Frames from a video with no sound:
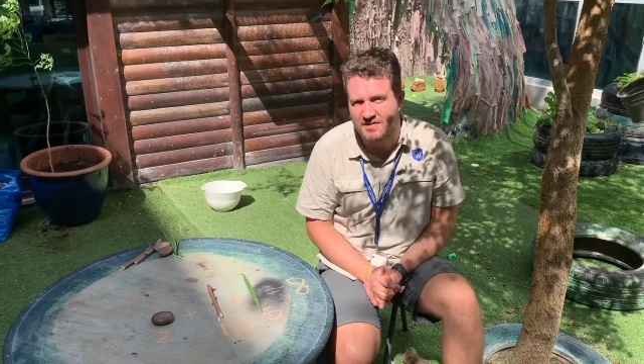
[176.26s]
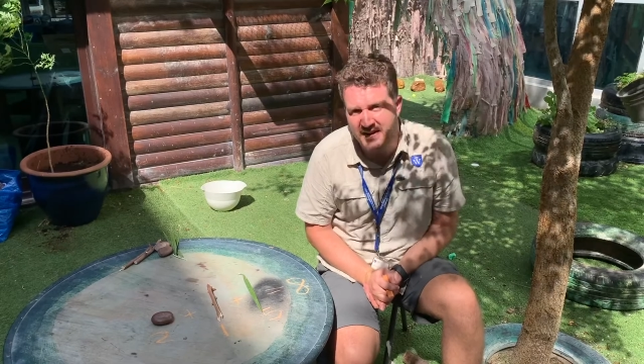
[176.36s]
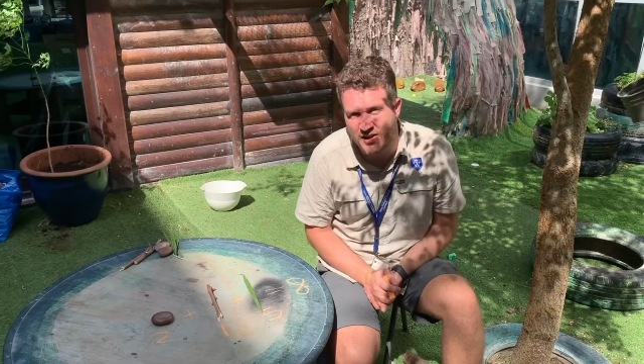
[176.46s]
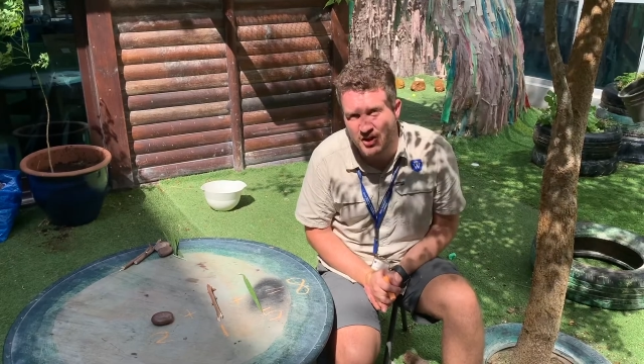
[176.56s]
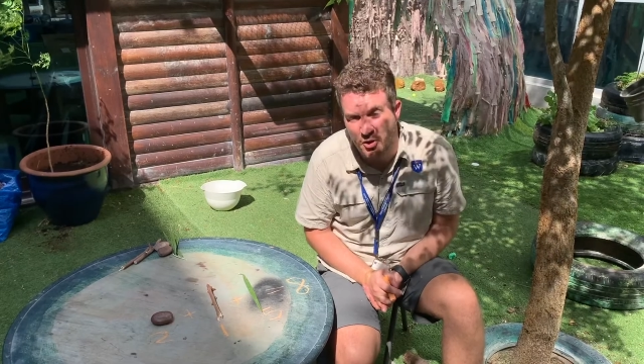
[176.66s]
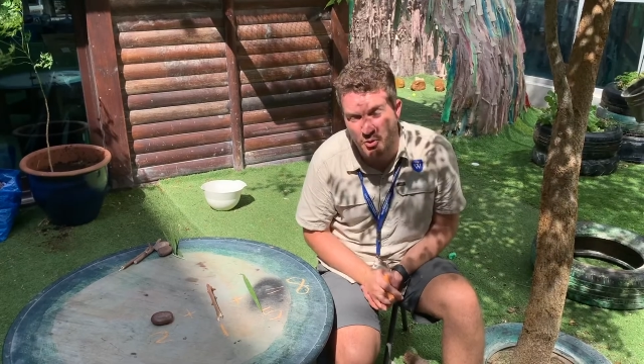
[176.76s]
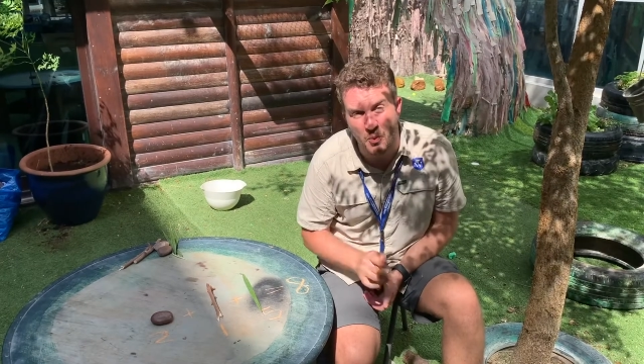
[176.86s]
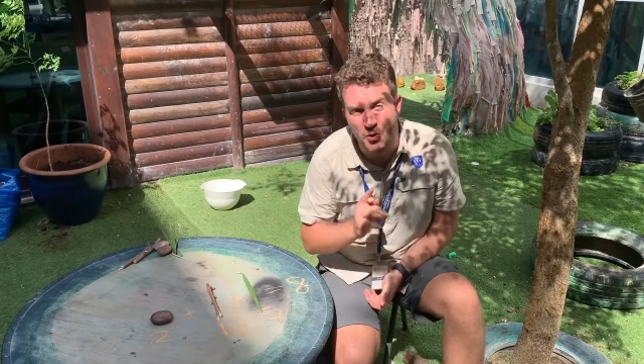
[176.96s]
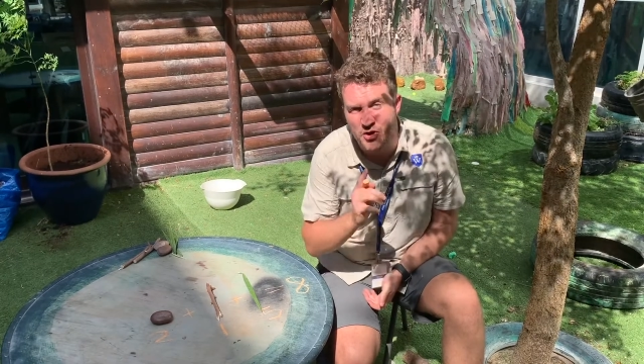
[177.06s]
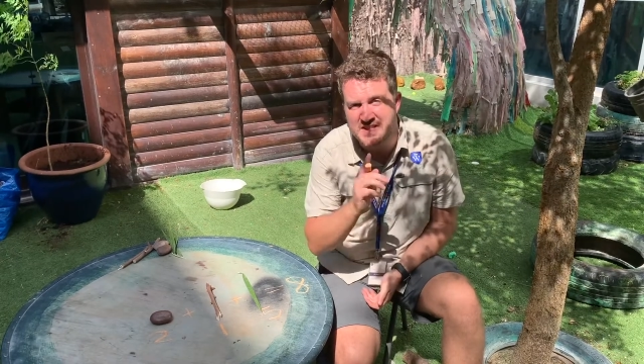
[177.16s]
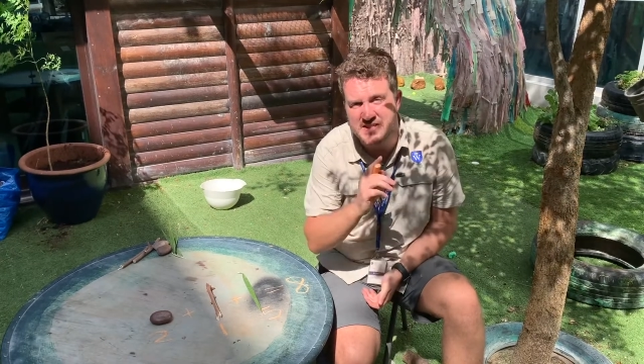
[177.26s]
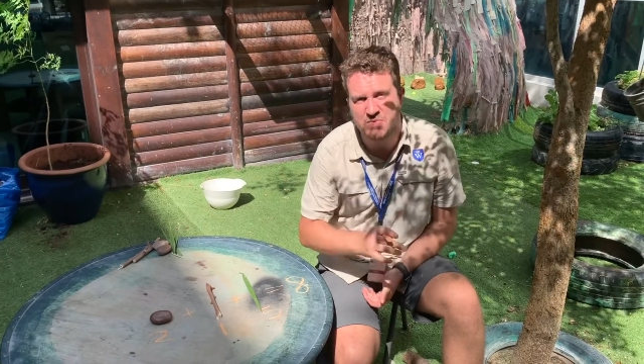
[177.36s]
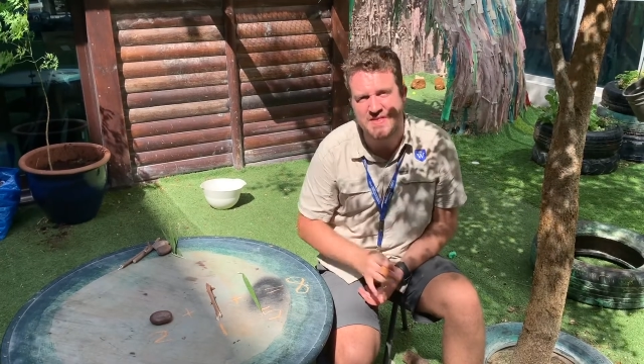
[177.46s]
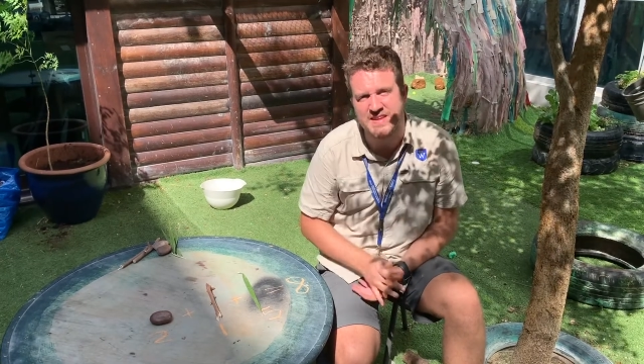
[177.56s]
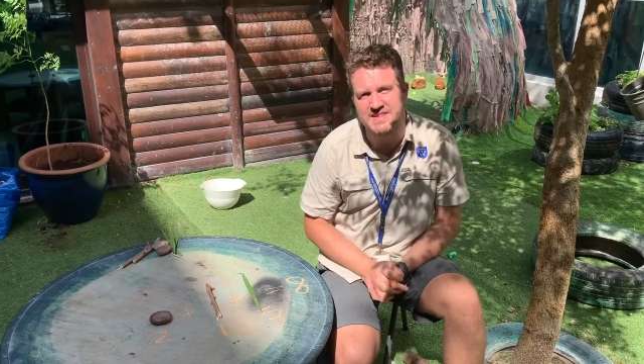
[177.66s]
a little go at working some of
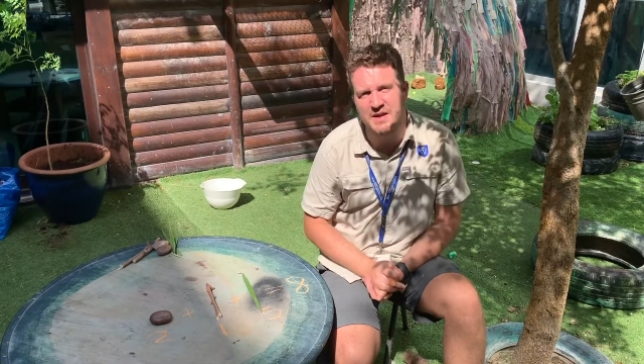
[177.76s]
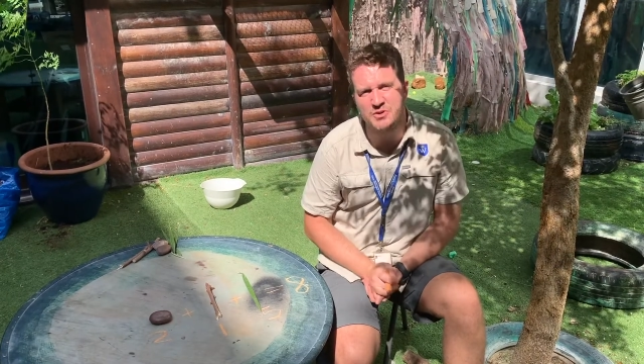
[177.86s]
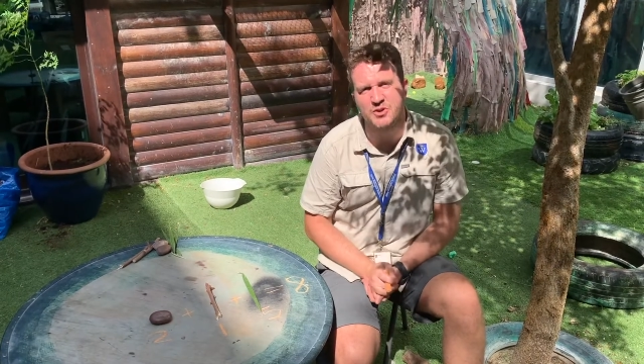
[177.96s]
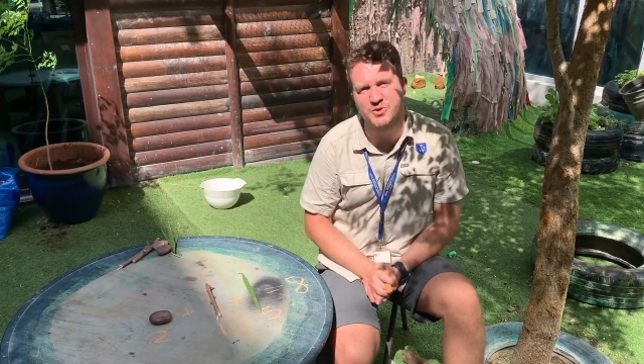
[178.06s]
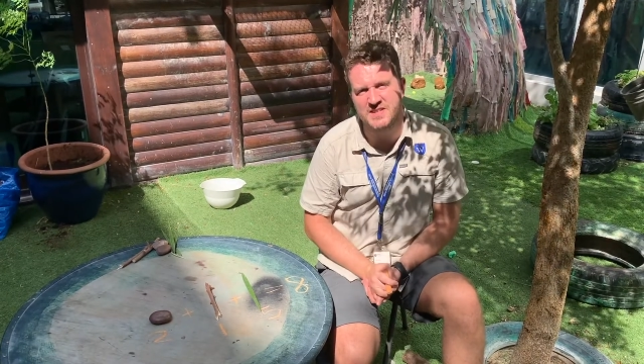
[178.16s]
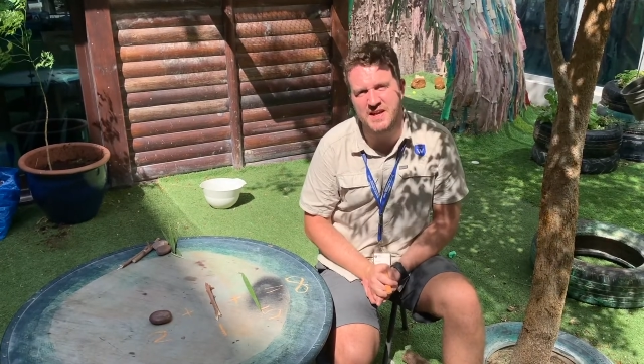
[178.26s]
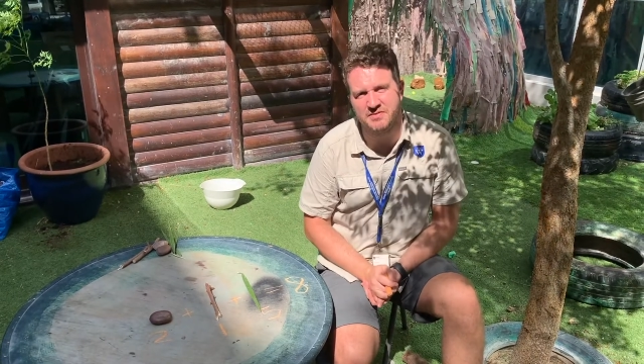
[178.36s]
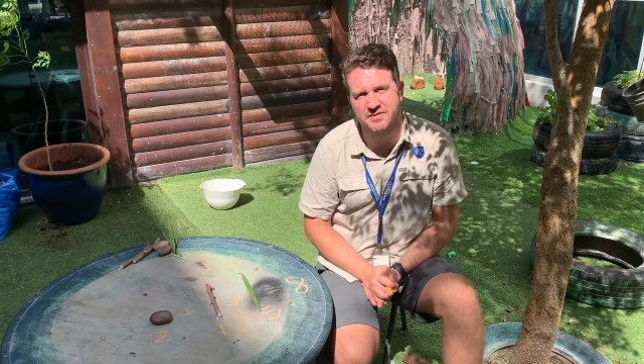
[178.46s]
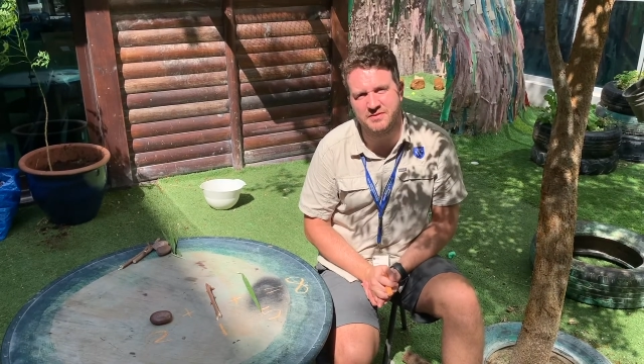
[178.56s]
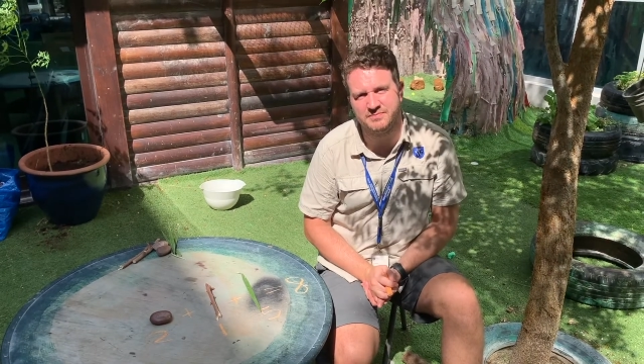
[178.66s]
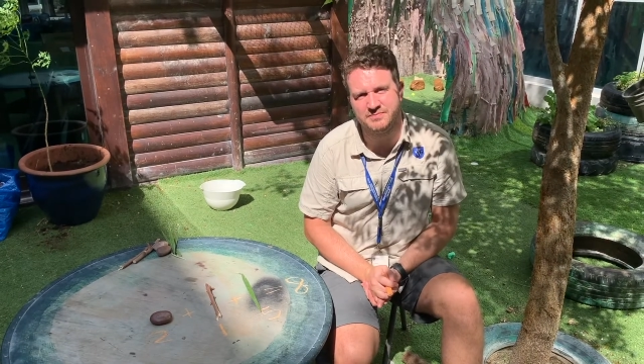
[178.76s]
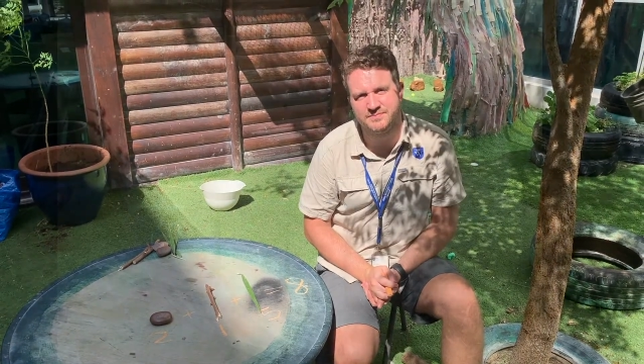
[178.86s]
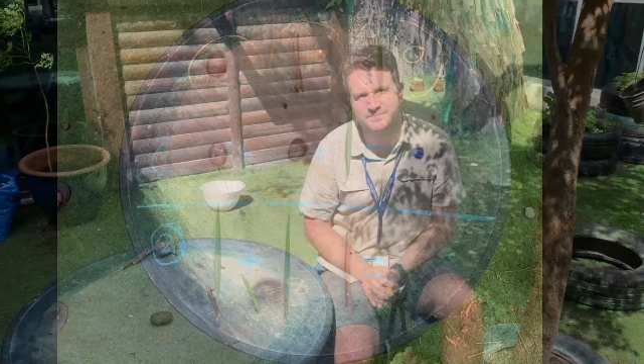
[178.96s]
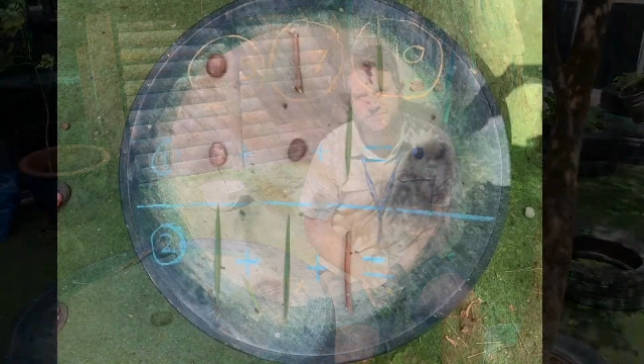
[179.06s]
these out yourself.